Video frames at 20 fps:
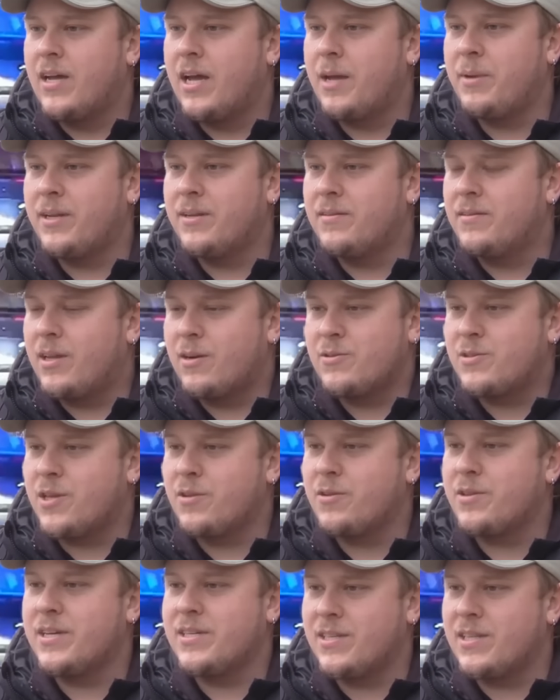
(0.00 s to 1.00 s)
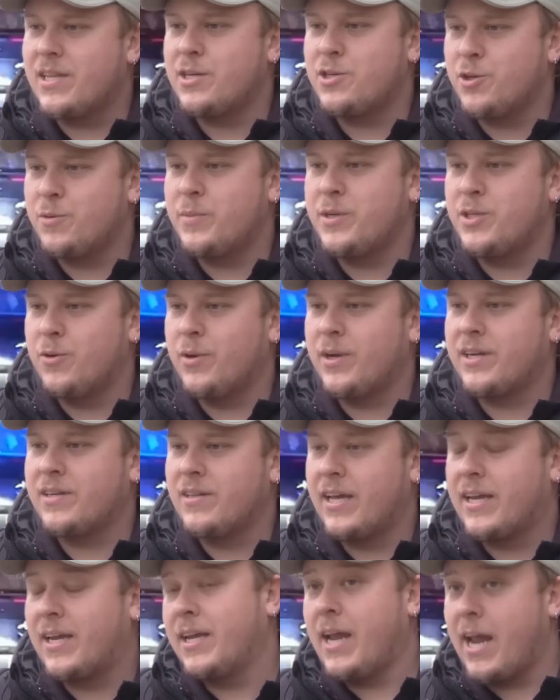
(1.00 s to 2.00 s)
I mean, there's other things that they should be doing,
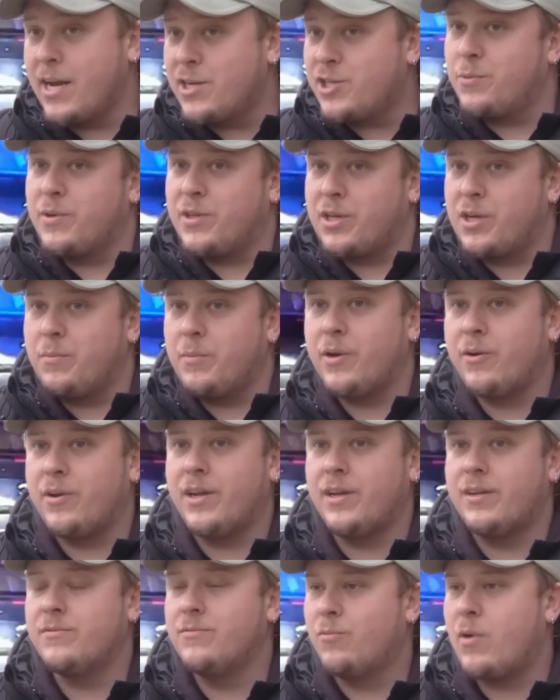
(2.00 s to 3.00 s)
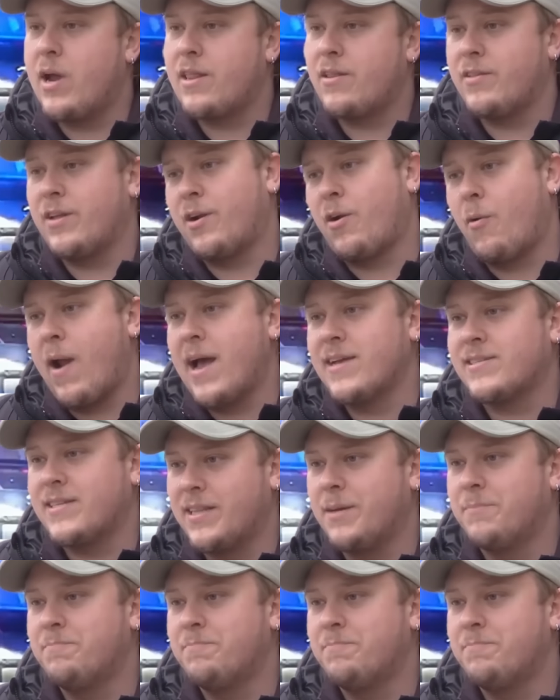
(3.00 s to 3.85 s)
like engaging with the community rather than harassing